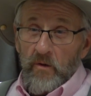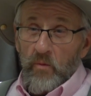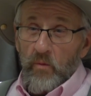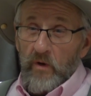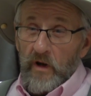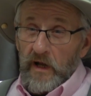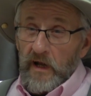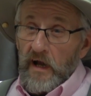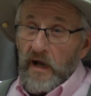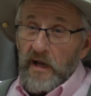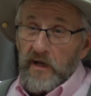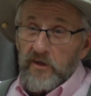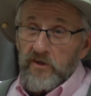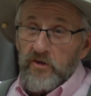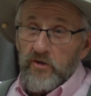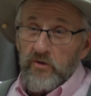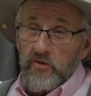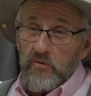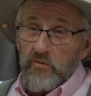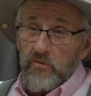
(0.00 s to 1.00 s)
When I got
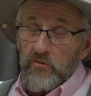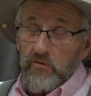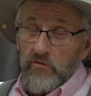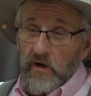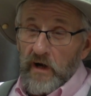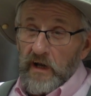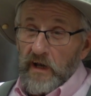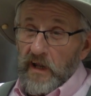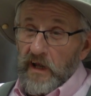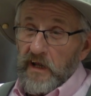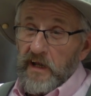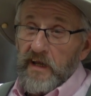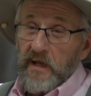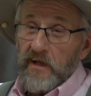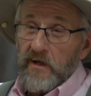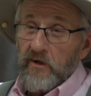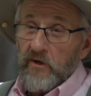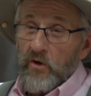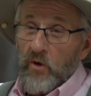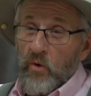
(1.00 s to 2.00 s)
to Great Lake,
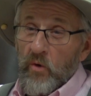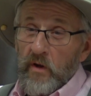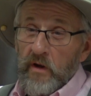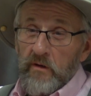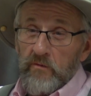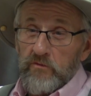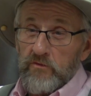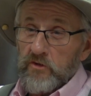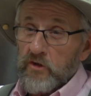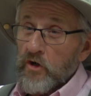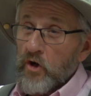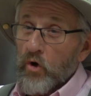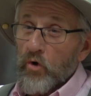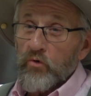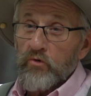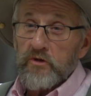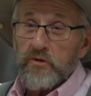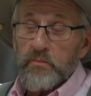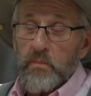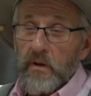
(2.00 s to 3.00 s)
Illinois, it was the
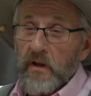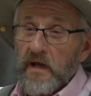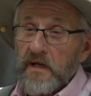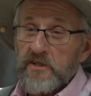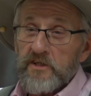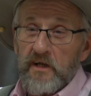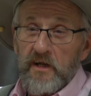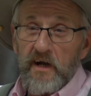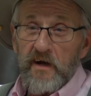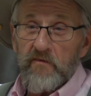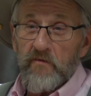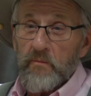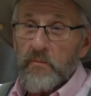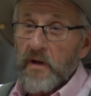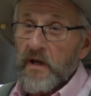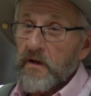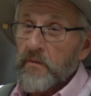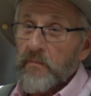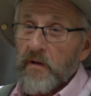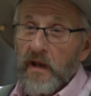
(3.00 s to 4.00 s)
coldest place I'd ever
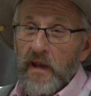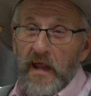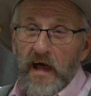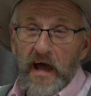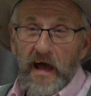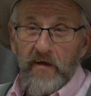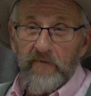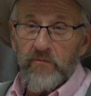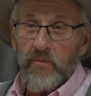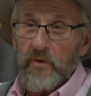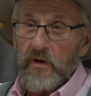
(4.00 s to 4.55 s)
been in my life.